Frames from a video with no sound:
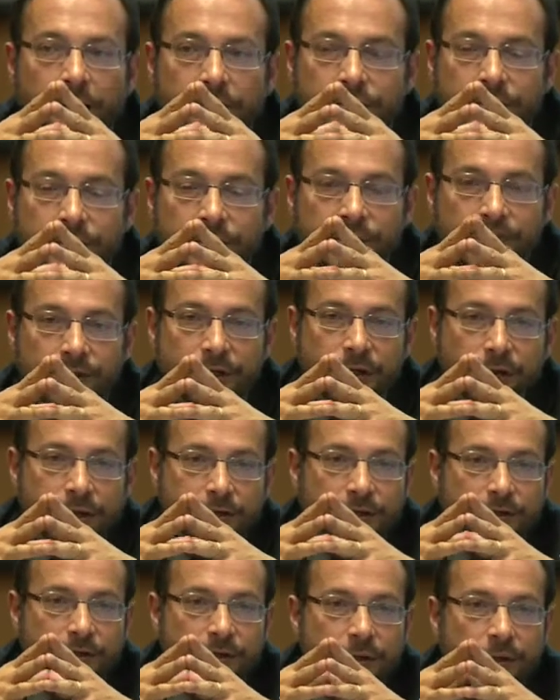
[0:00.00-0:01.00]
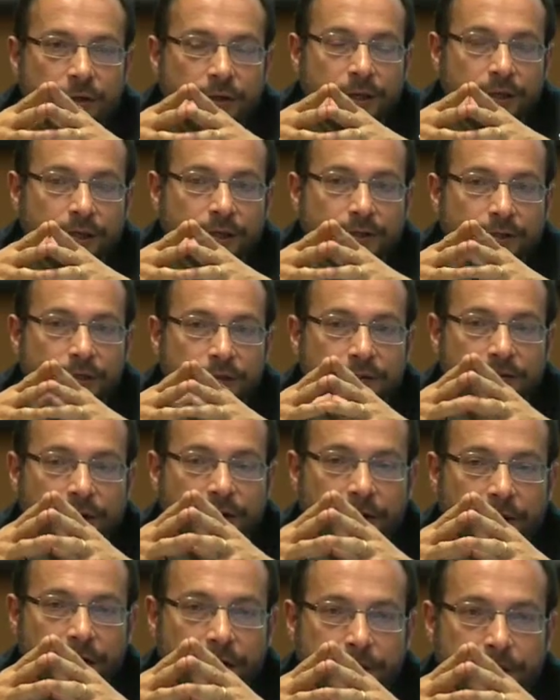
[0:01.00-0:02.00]
to discuss these
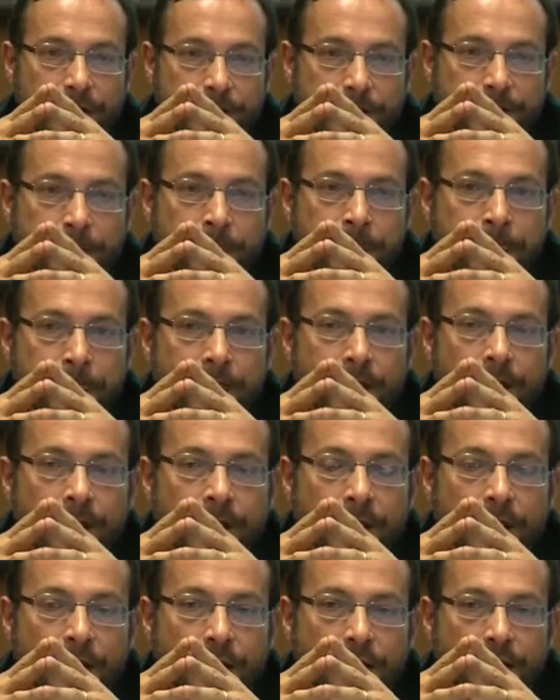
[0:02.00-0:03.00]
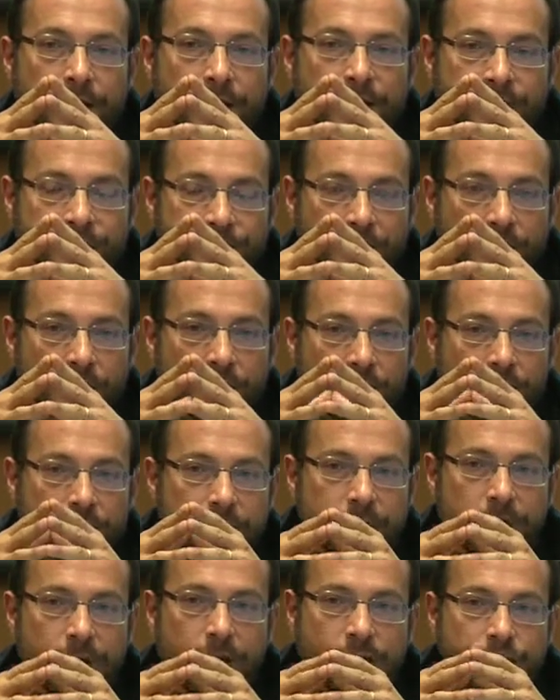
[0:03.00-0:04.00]
very difficult
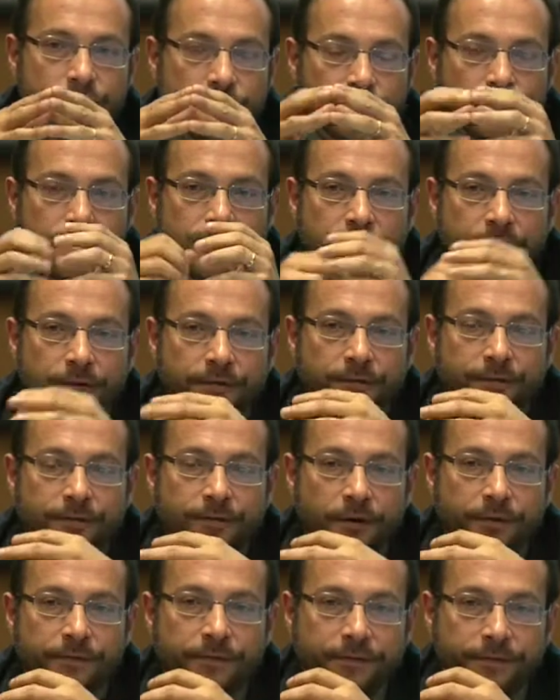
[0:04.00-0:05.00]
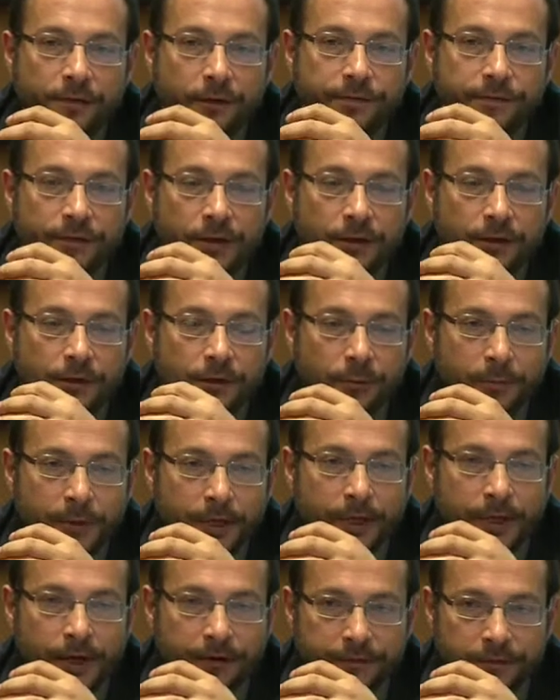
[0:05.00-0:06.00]
issues of
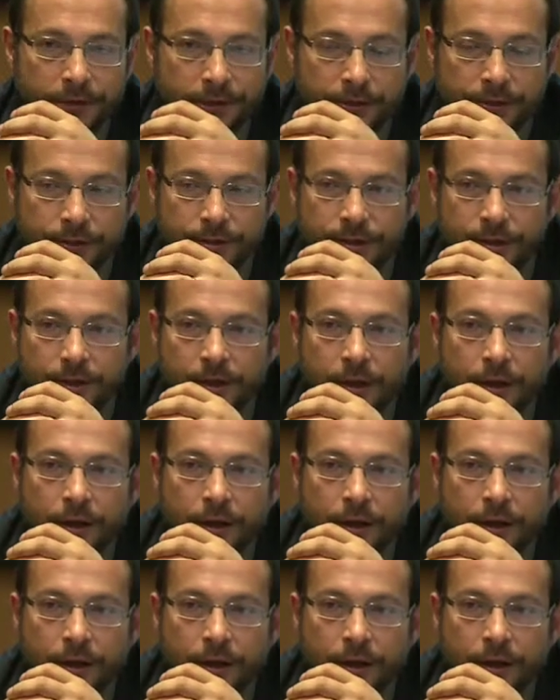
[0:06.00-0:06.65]
economic governance.